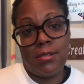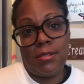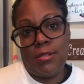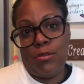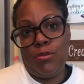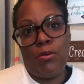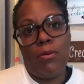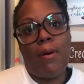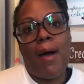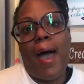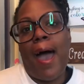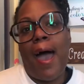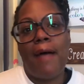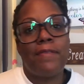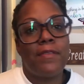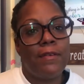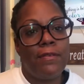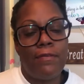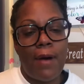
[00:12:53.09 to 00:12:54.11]
You don't have
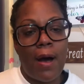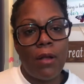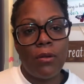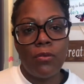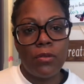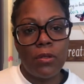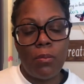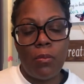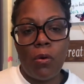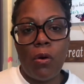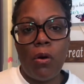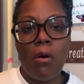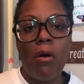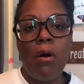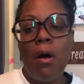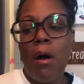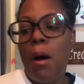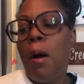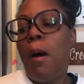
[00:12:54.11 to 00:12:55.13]
to follow them
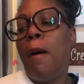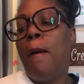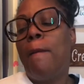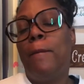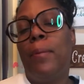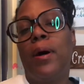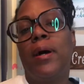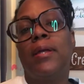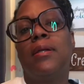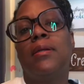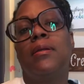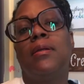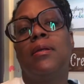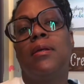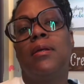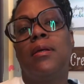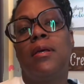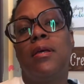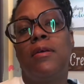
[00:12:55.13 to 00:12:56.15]
all, but
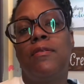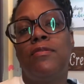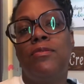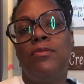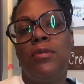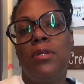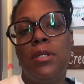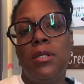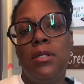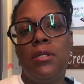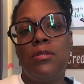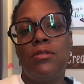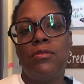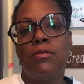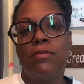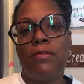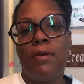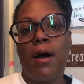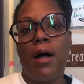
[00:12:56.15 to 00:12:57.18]
if you need to
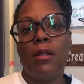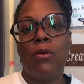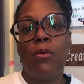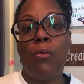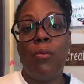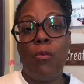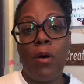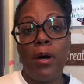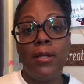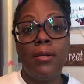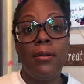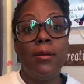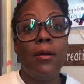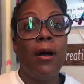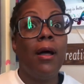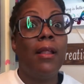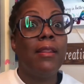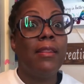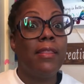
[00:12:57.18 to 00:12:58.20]
follow one
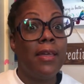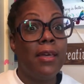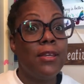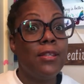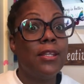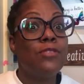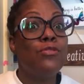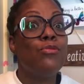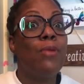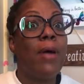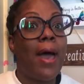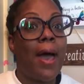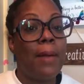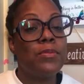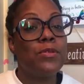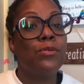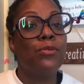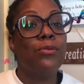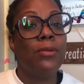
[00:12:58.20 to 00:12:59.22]
thing that you
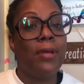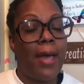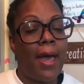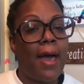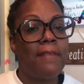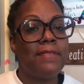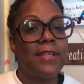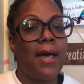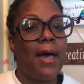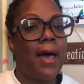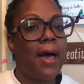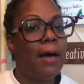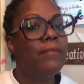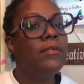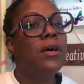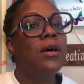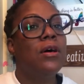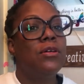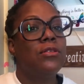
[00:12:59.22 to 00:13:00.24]
absolutely have to have,
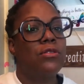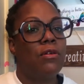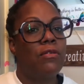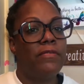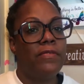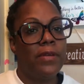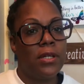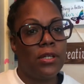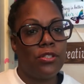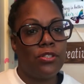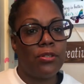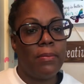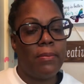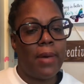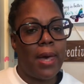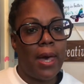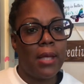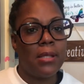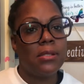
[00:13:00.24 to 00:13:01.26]
don't forget your
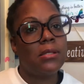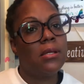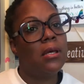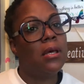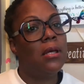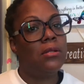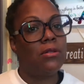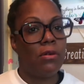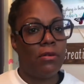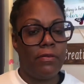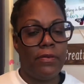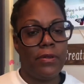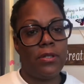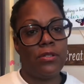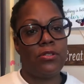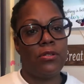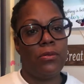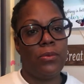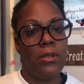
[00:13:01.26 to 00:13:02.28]
mats and don't forget
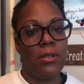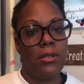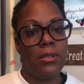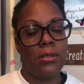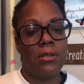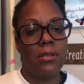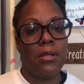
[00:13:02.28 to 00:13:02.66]
your leaders.